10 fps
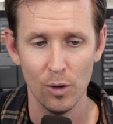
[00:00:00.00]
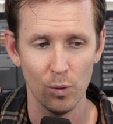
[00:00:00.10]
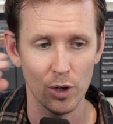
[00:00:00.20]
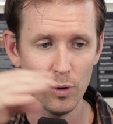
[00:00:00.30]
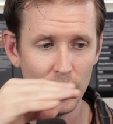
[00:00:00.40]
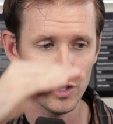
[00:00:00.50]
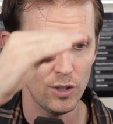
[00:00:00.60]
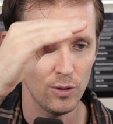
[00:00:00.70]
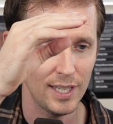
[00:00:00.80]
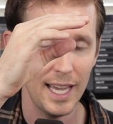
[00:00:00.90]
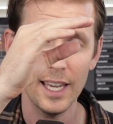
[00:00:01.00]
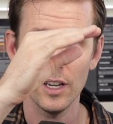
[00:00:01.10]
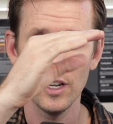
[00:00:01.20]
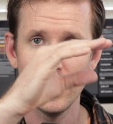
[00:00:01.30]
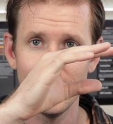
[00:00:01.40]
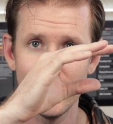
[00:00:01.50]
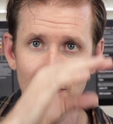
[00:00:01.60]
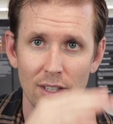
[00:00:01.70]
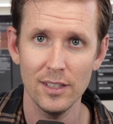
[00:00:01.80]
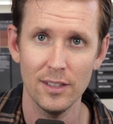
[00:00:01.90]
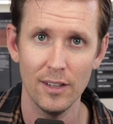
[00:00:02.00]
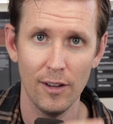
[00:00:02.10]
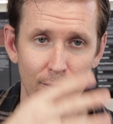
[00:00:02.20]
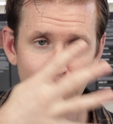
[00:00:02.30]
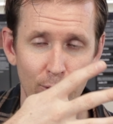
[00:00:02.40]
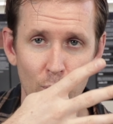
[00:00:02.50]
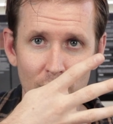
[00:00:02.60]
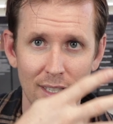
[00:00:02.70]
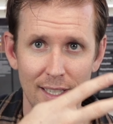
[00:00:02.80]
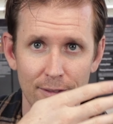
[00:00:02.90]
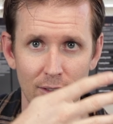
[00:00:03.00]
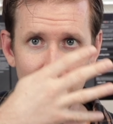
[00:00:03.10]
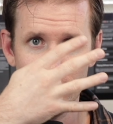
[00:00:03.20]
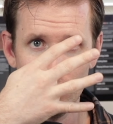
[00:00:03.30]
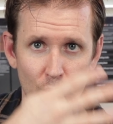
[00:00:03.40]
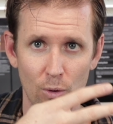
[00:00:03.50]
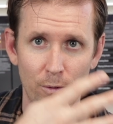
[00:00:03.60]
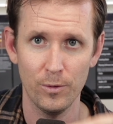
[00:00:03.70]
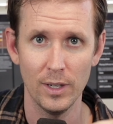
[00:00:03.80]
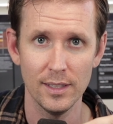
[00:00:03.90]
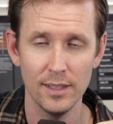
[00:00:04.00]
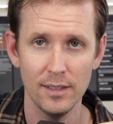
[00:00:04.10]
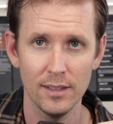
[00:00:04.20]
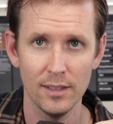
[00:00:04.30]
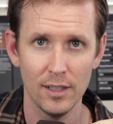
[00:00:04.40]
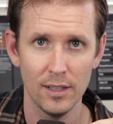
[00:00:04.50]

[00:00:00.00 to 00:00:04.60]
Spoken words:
We're going to take a series of 4 different short phrases.